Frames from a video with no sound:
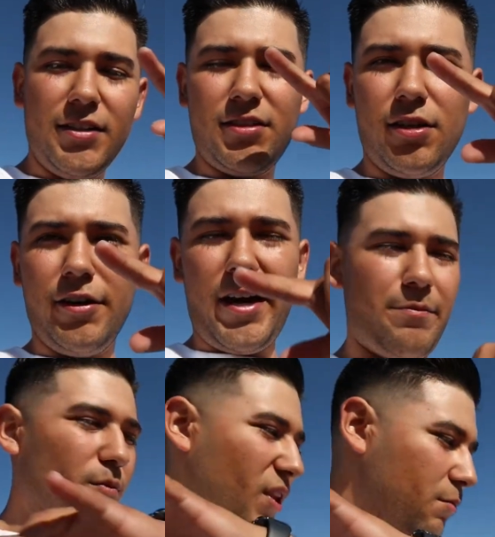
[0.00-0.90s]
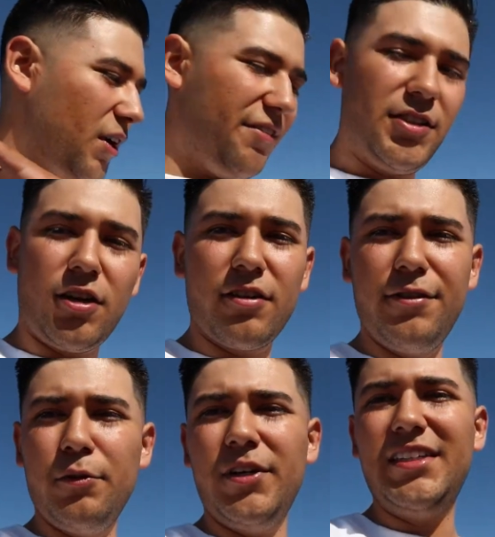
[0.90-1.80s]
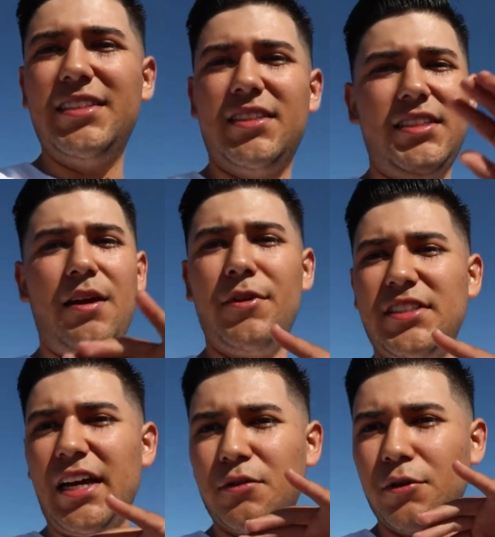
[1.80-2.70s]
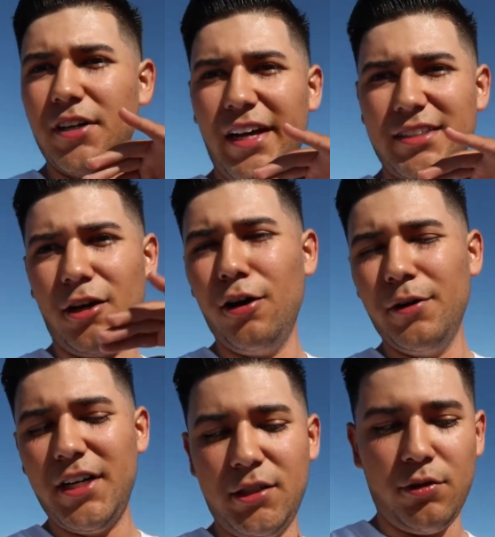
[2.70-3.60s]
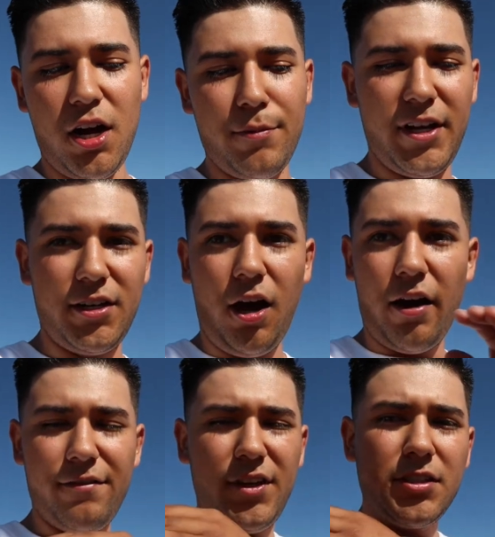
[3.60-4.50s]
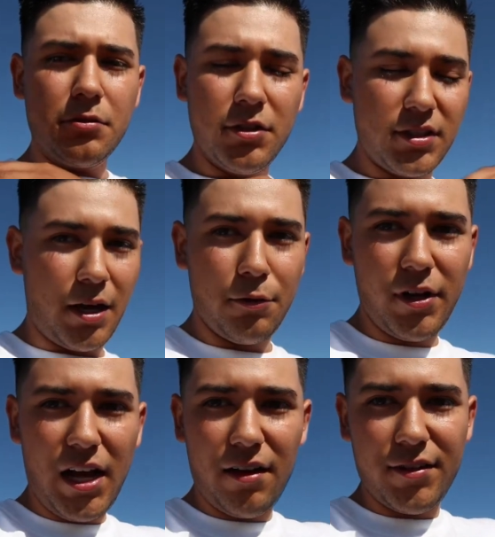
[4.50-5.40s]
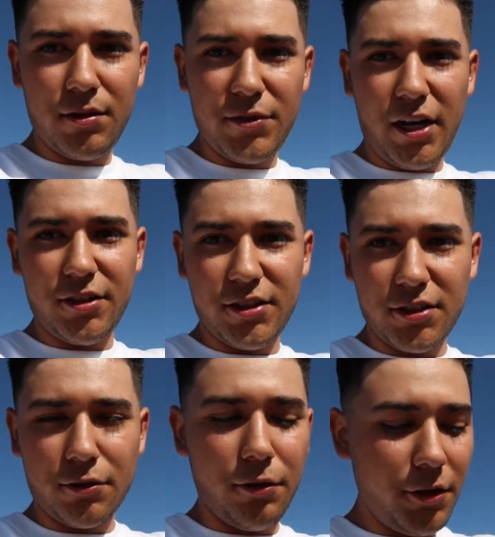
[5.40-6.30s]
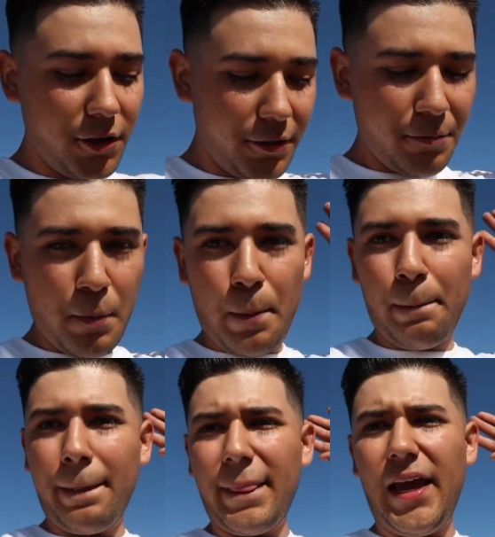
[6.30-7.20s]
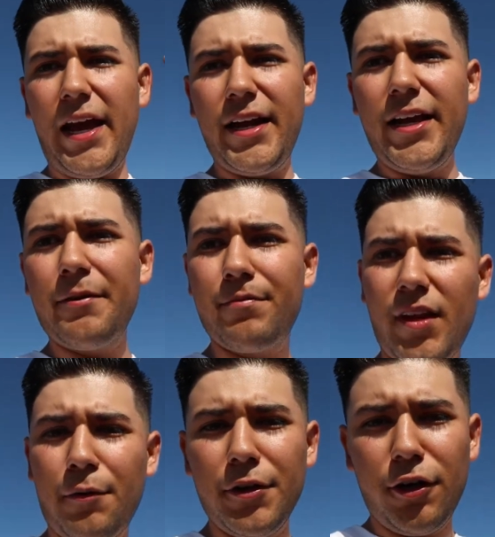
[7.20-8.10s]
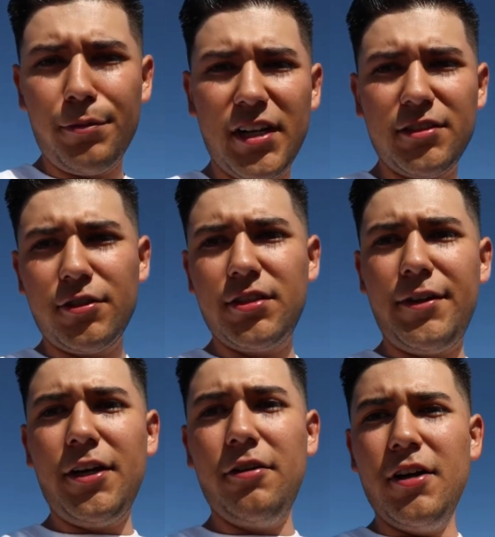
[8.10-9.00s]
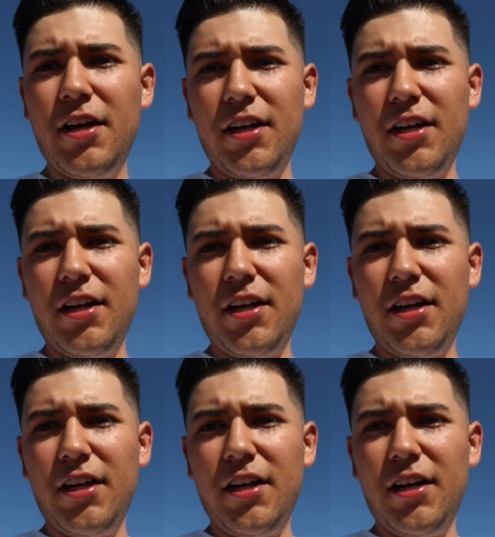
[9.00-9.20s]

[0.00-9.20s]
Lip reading: So yeah, my photography one is the same exact one as always, RodMan.visuals. I will have them down in this corner. And yeah, I really hope you guys enjoyed this video.